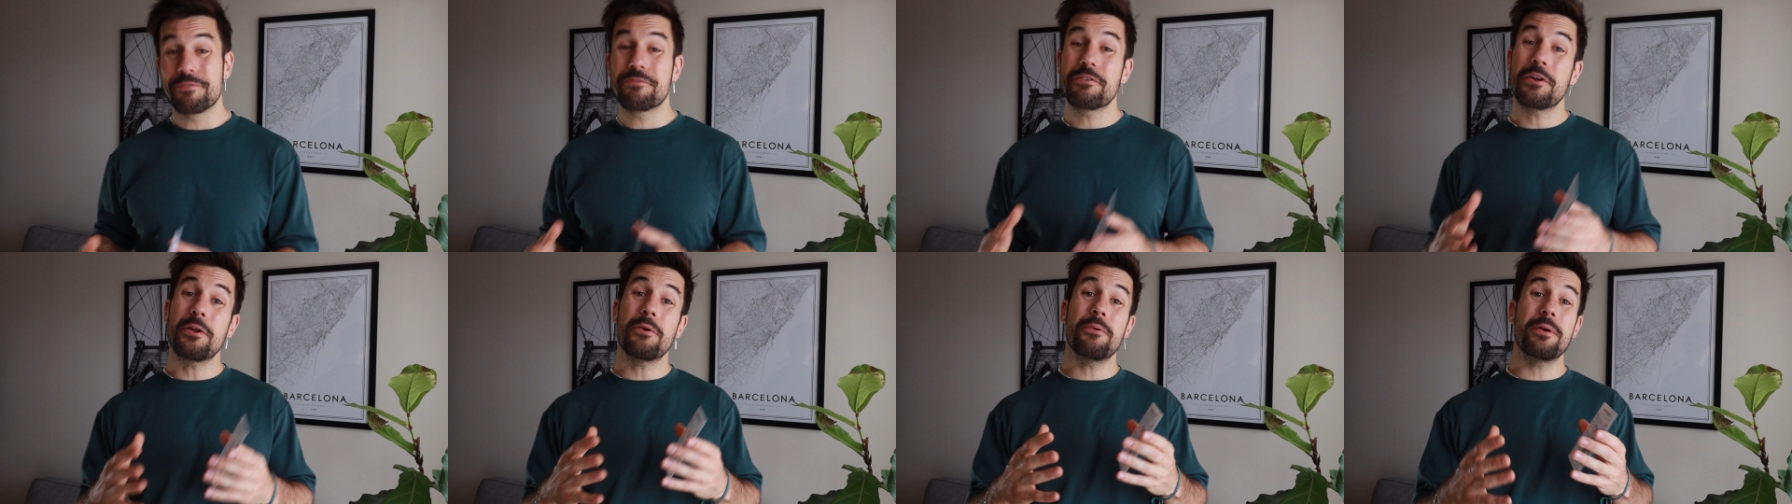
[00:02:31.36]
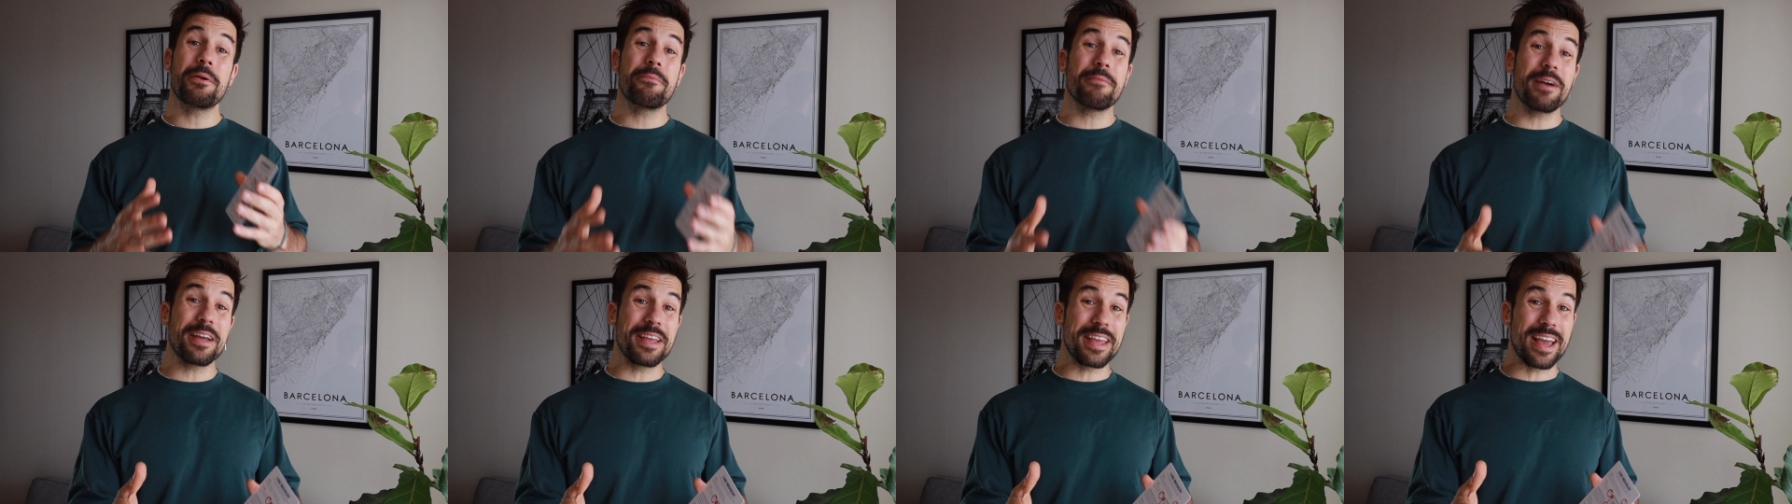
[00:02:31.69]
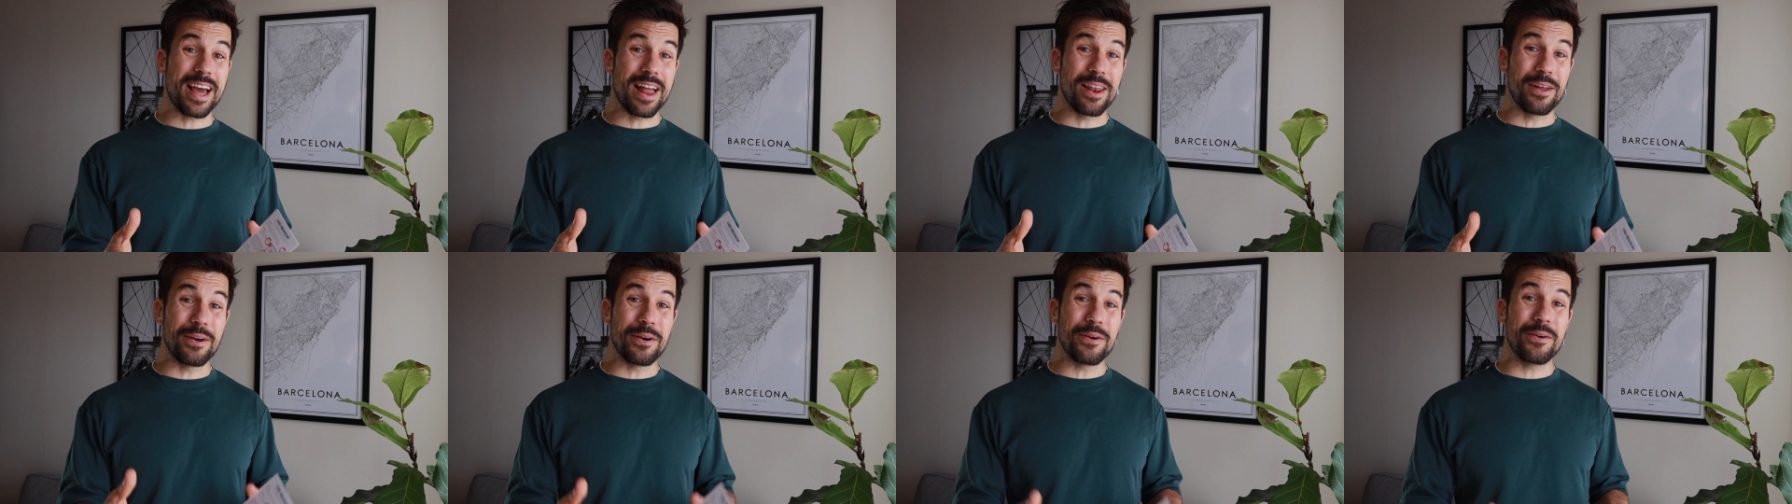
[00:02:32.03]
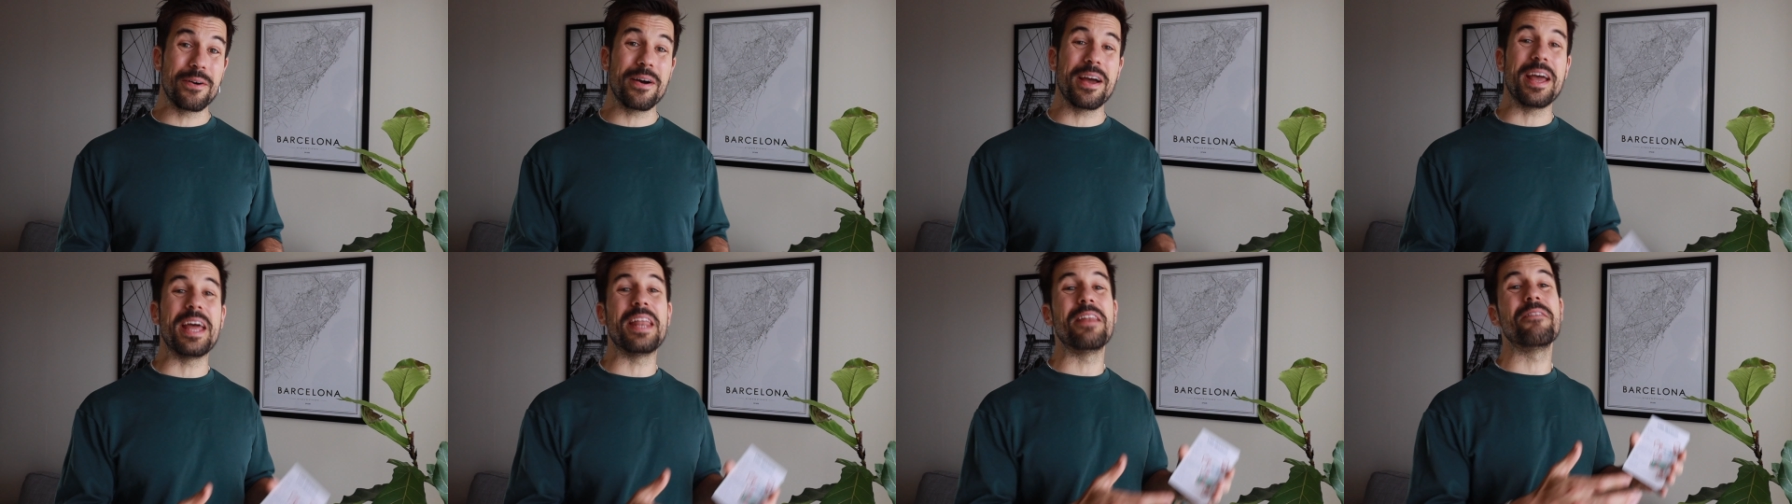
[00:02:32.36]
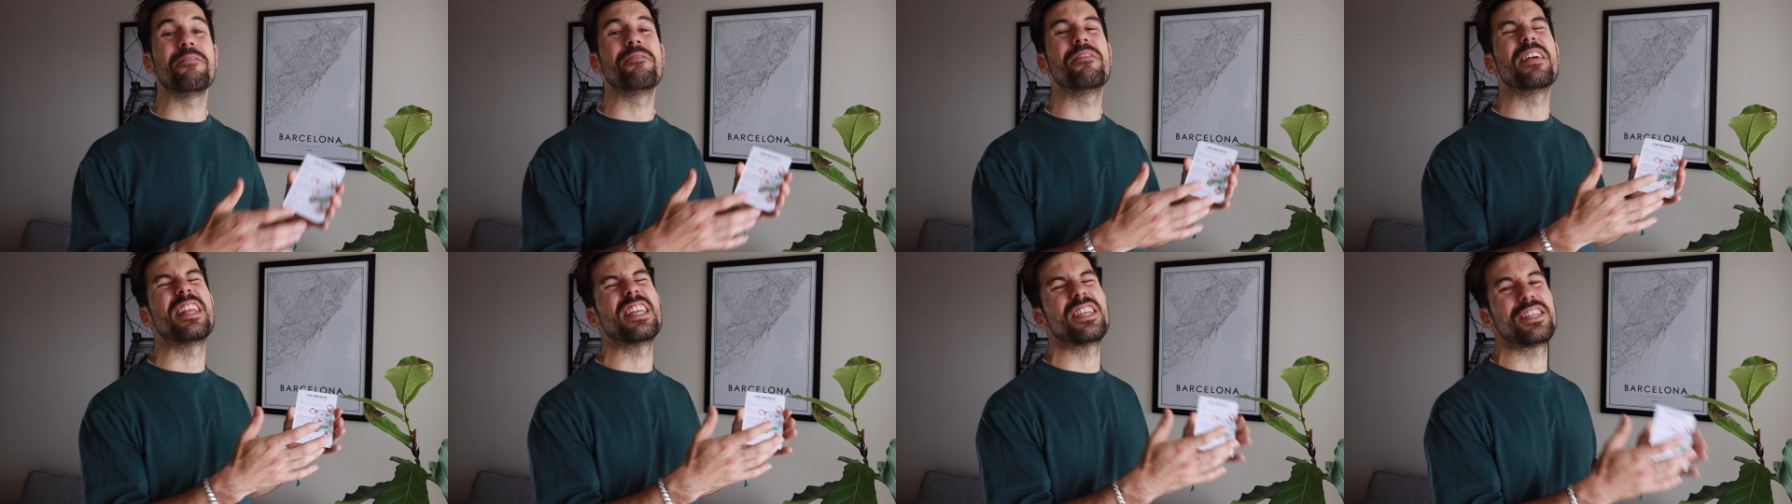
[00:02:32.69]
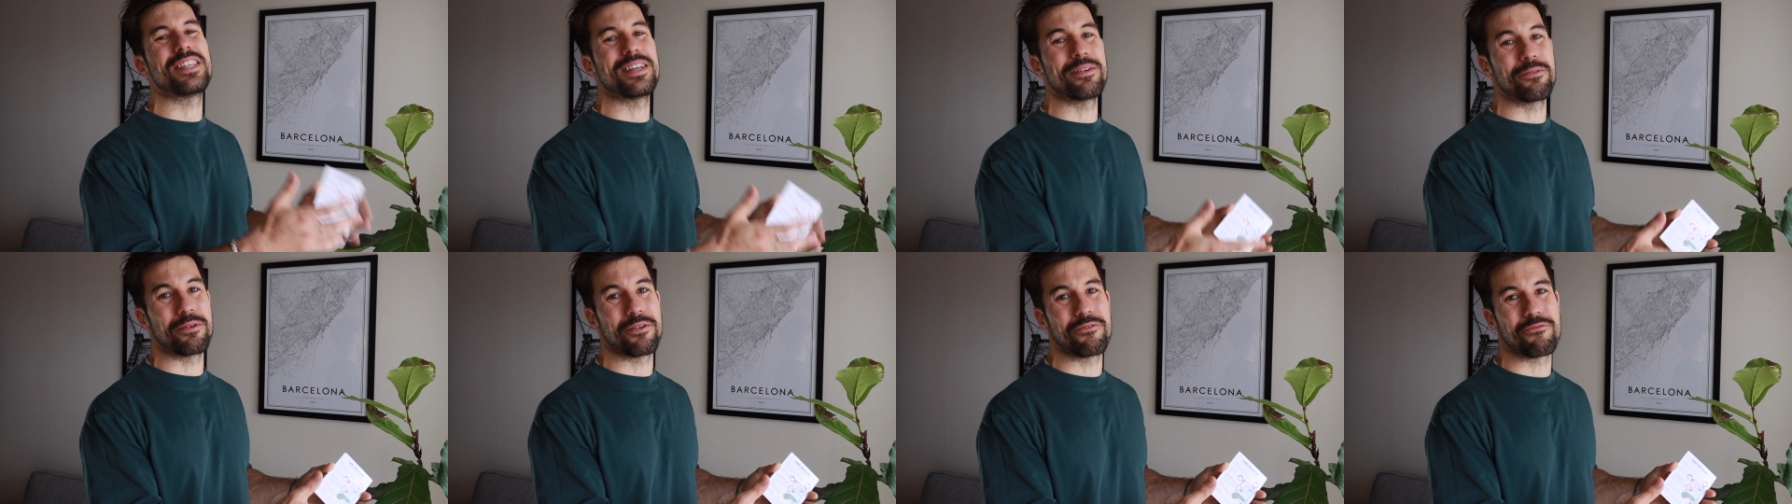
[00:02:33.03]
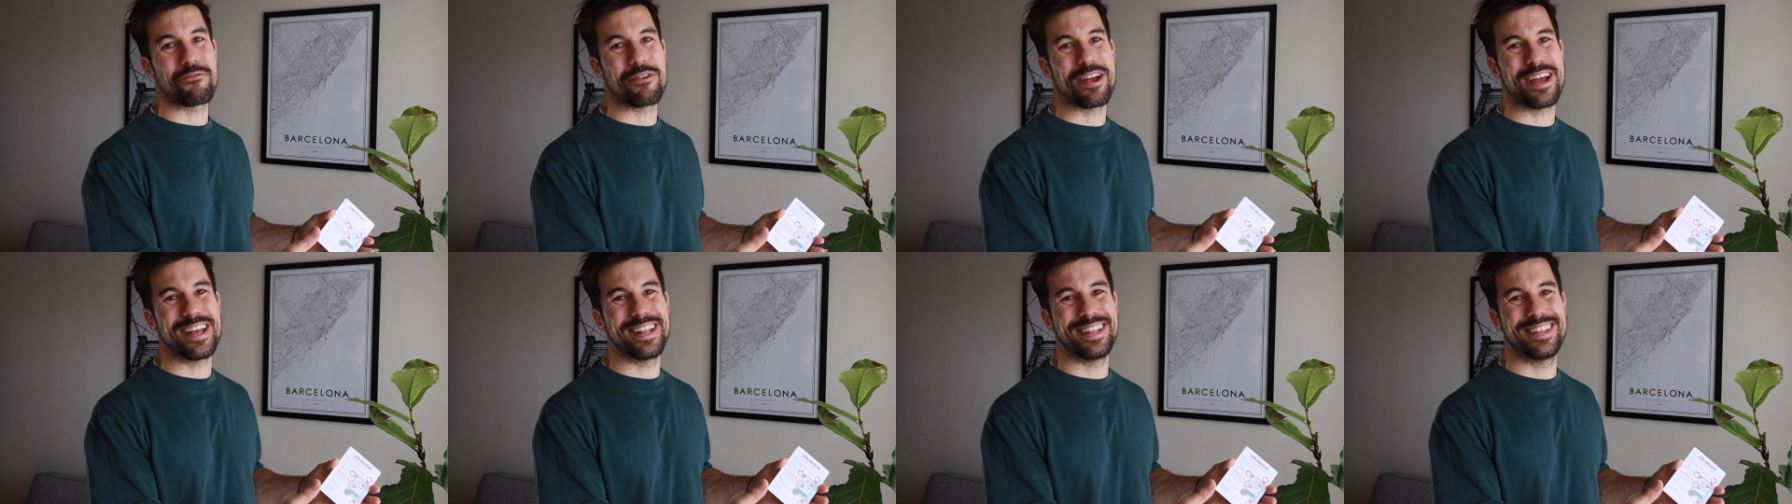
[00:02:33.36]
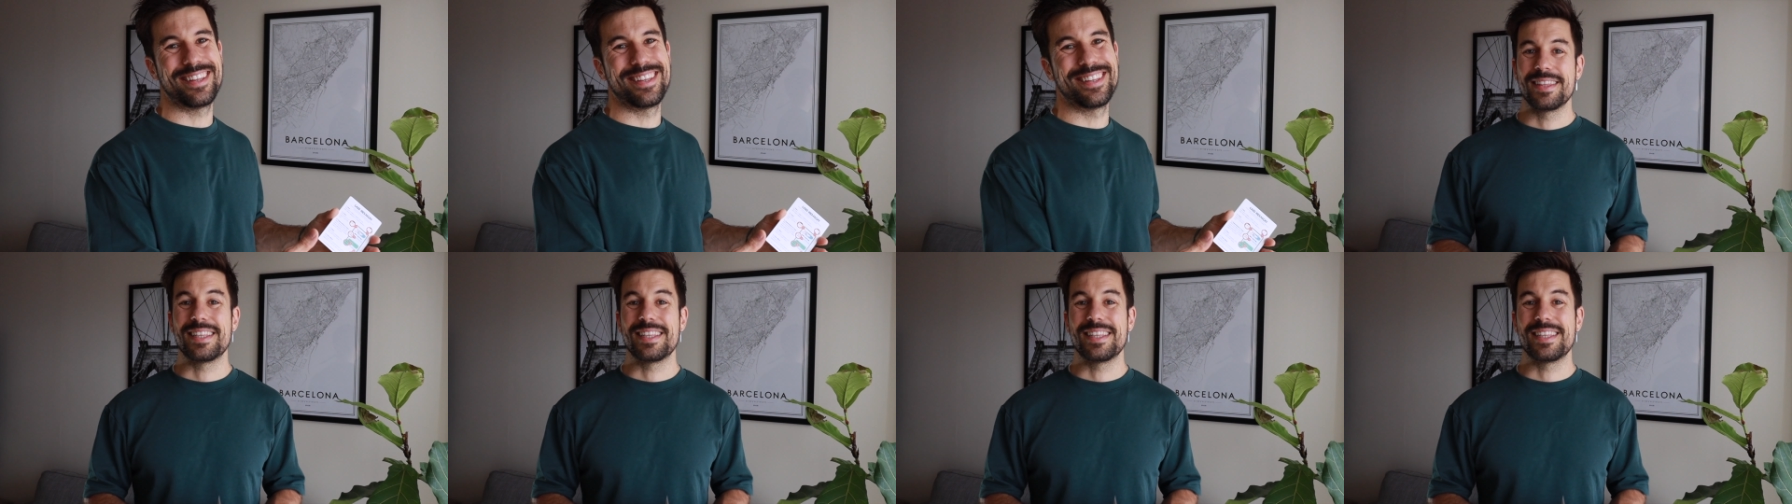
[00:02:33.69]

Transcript: following by yellow, and finishing with red.